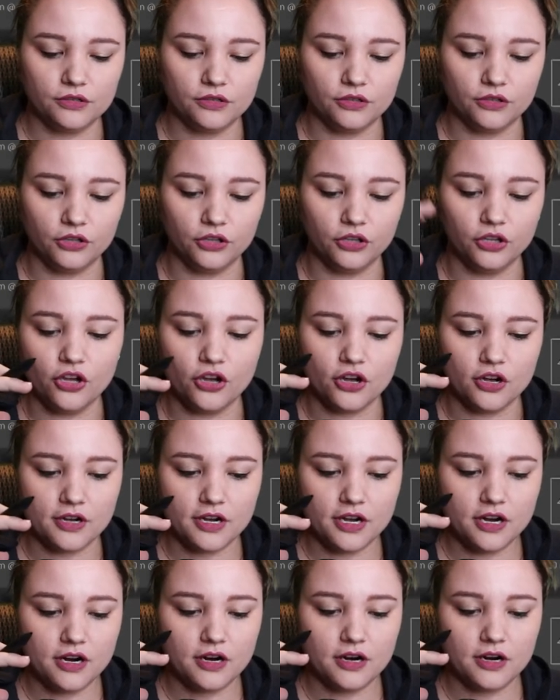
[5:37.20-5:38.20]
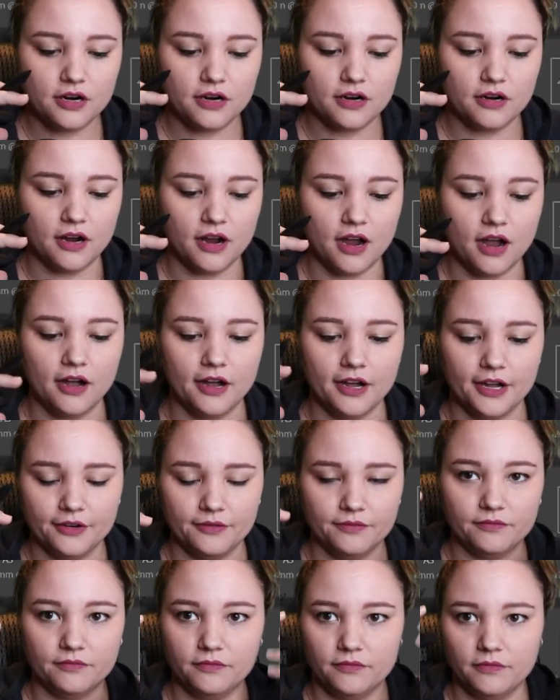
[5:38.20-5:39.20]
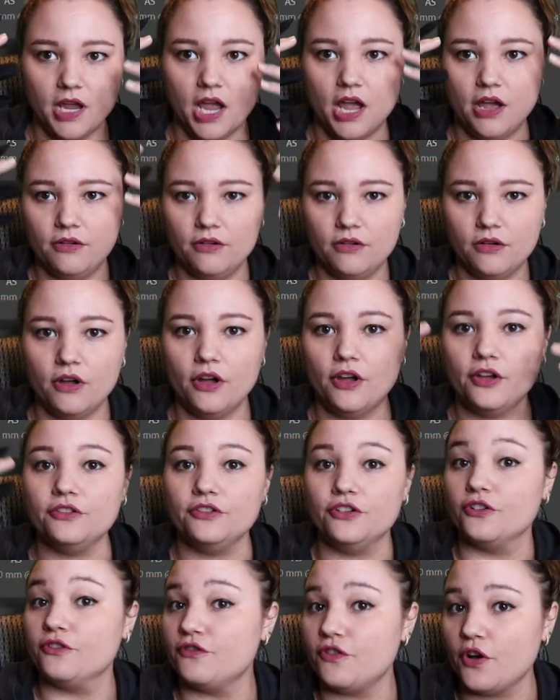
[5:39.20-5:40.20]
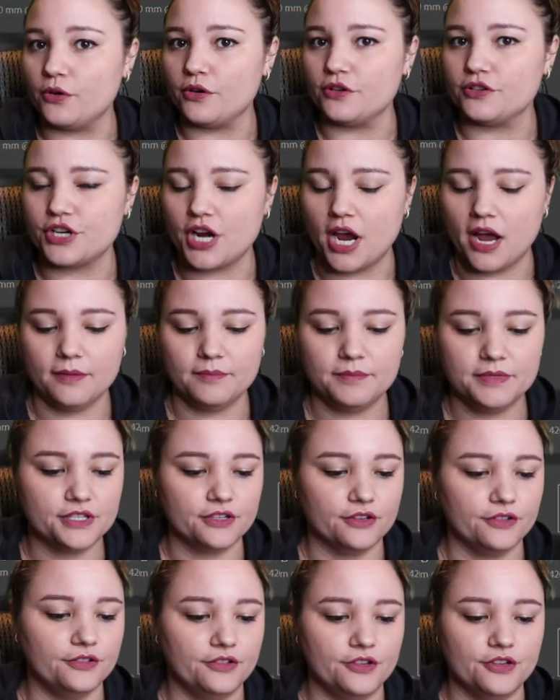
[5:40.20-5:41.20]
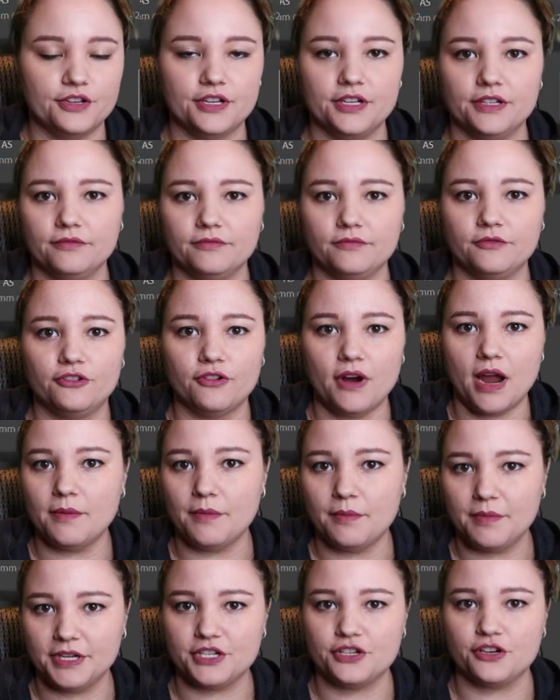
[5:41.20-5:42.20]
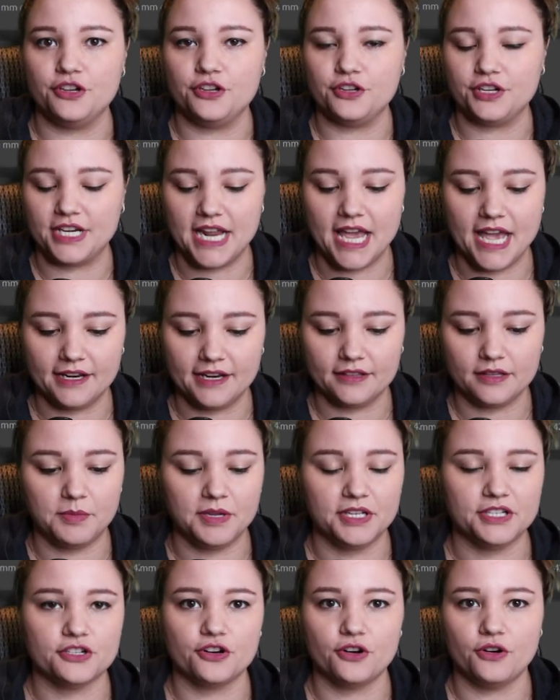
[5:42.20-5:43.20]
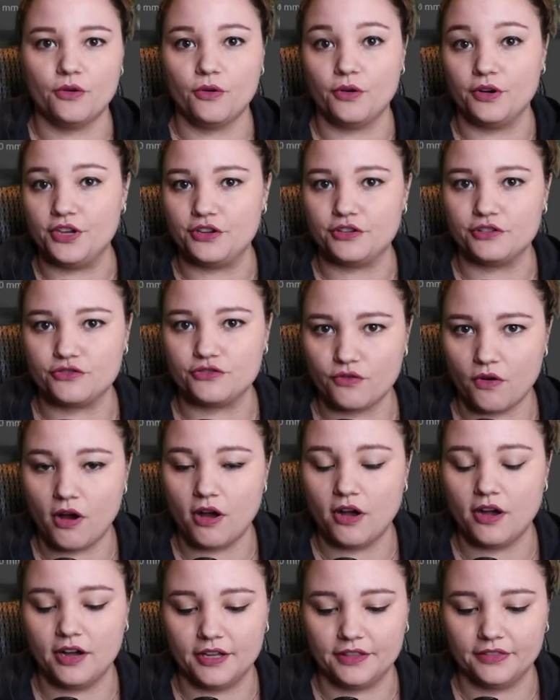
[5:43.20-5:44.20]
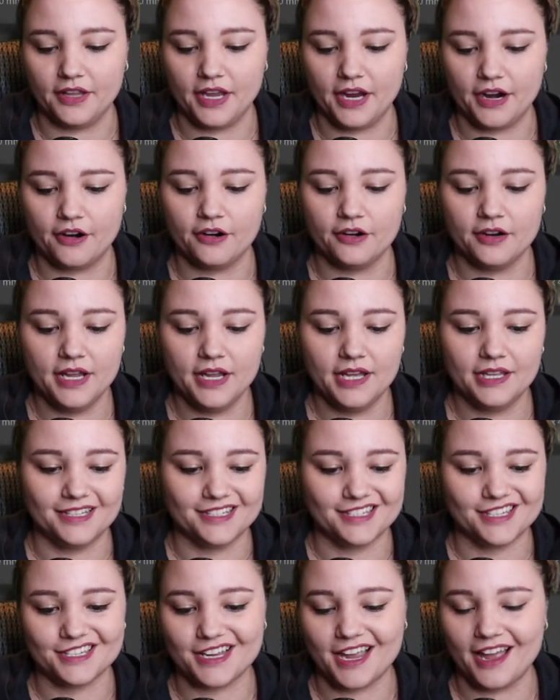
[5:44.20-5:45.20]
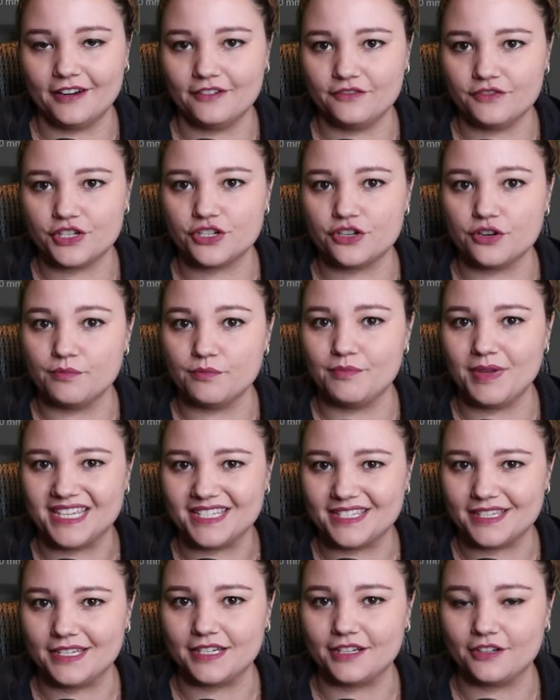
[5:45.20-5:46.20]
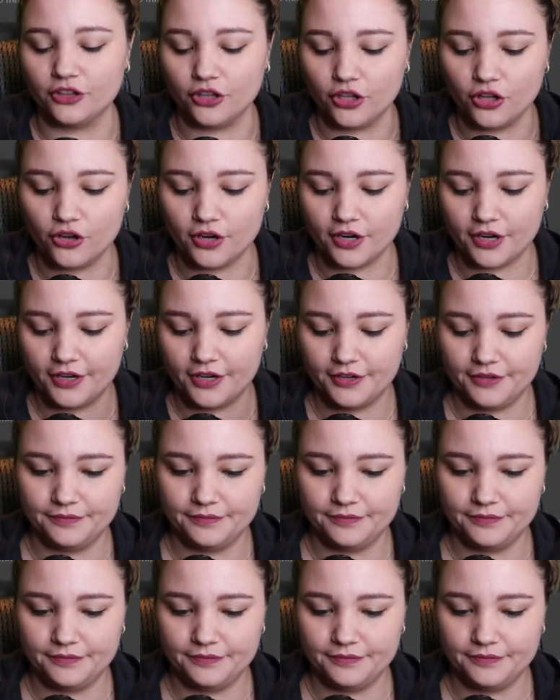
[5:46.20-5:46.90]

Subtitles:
look on your Photoshop. So you can grab a picture, you can edit the picture, or you can draw on there. This is kind of just your basic look.